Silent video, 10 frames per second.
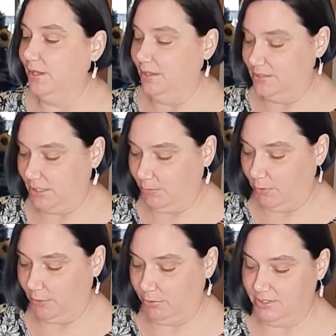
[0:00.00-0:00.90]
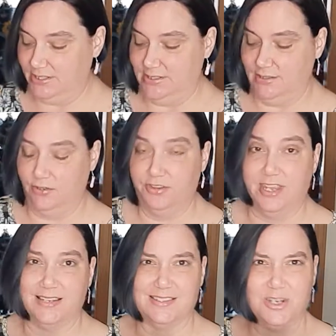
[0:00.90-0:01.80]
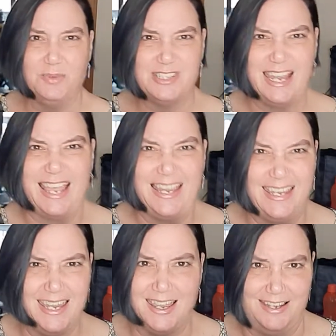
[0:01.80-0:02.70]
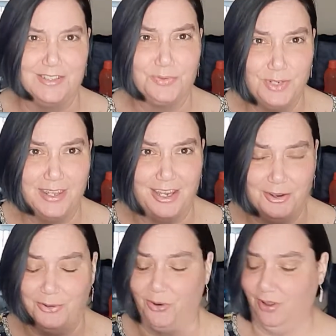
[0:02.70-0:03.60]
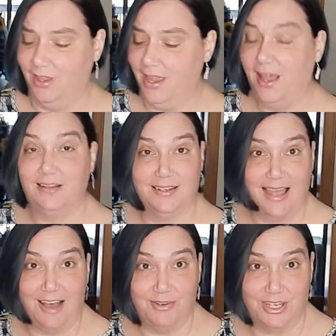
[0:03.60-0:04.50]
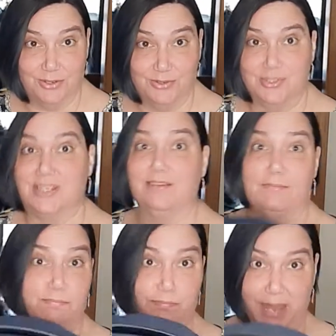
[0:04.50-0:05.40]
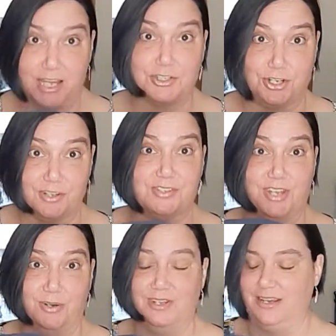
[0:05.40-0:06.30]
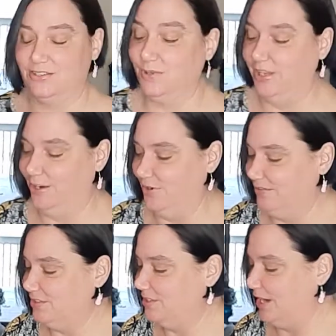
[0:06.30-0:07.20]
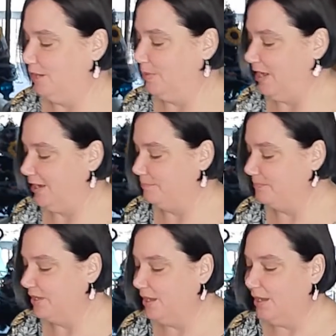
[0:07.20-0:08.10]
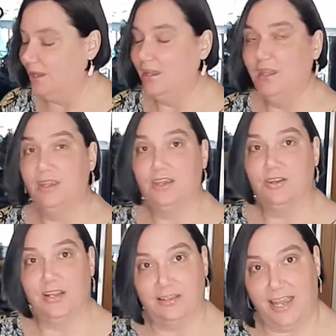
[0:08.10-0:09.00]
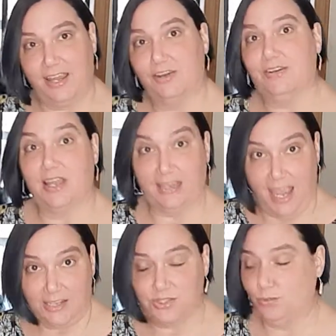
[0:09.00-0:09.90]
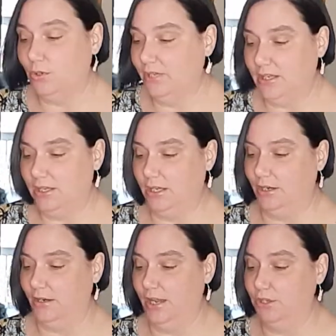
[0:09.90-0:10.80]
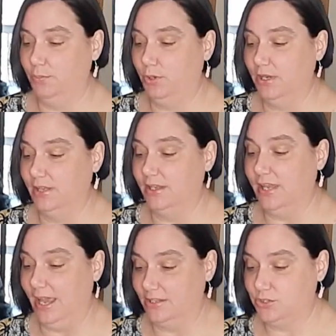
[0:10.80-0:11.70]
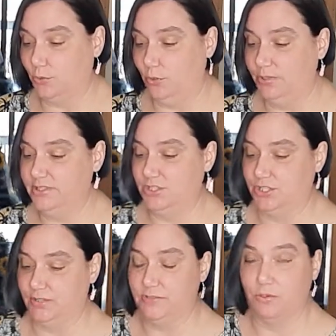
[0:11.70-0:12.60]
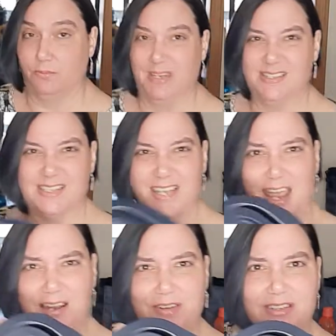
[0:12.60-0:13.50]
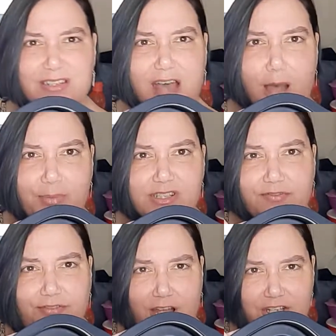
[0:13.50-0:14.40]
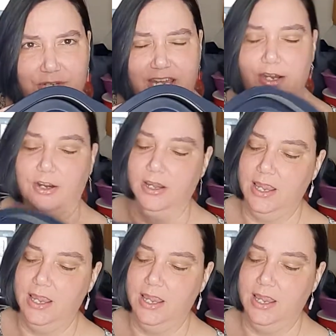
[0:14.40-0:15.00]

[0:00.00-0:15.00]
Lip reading: Tupperware puts these little things, it's almost like IKEA. It's really cool. A little how to use picture, so you really don't have to think about it. You're going to layer a casserole in here and you put it in the casserole position. So it means it's kind of on the top. It's flush here